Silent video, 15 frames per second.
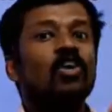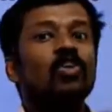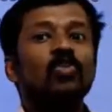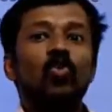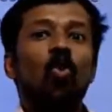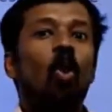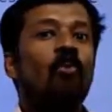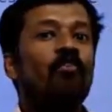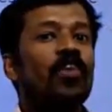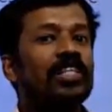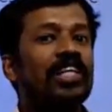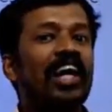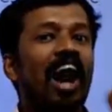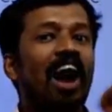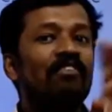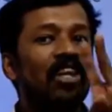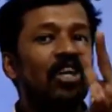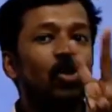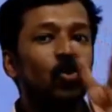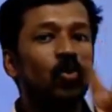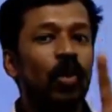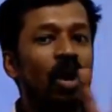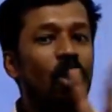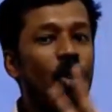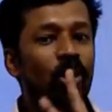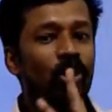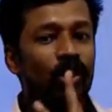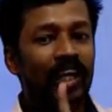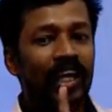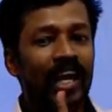So obviously after 2 day or
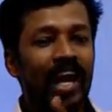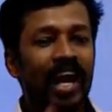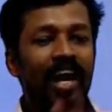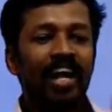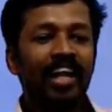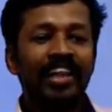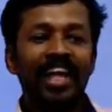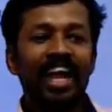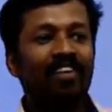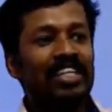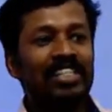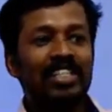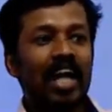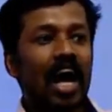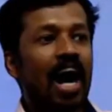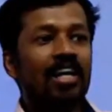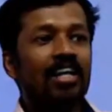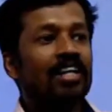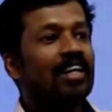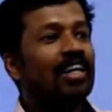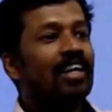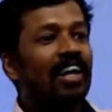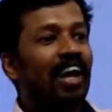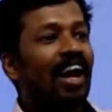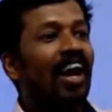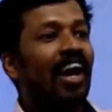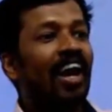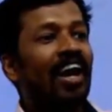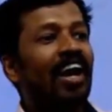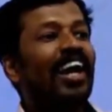3 day they will start
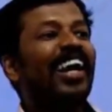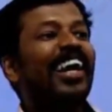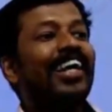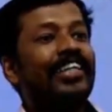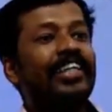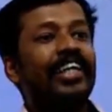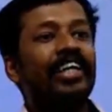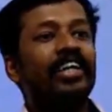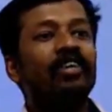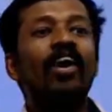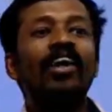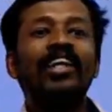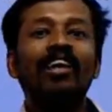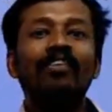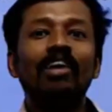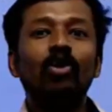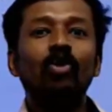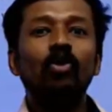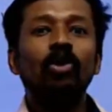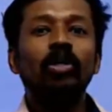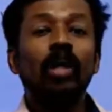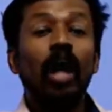itching. What they will do?